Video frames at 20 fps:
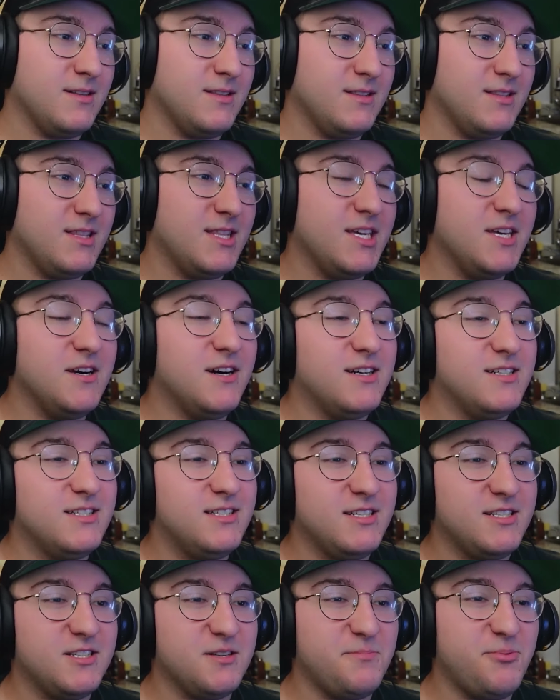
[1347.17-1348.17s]
Theon,
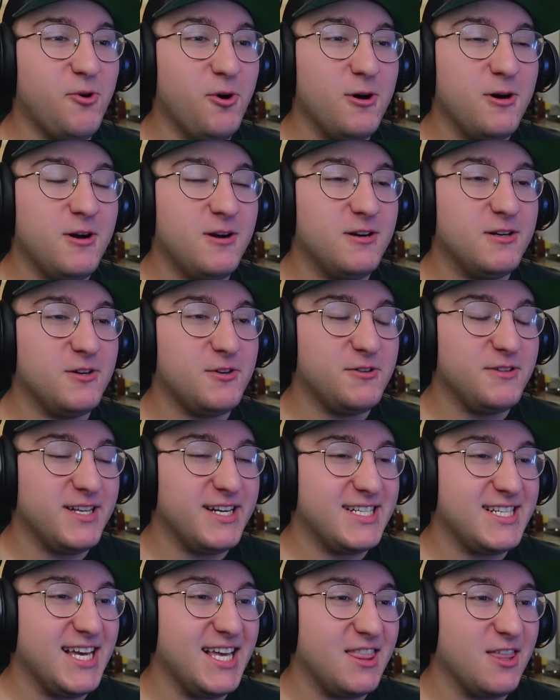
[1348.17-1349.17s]
just support her. Don't,
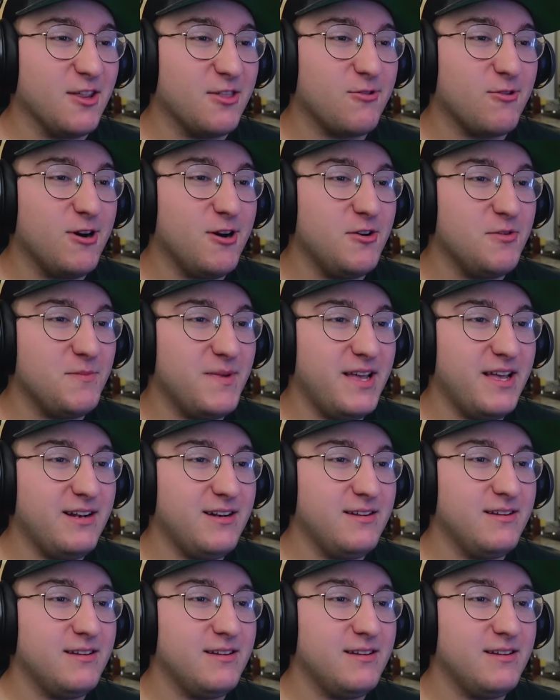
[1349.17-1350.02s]
like, take the throne, man.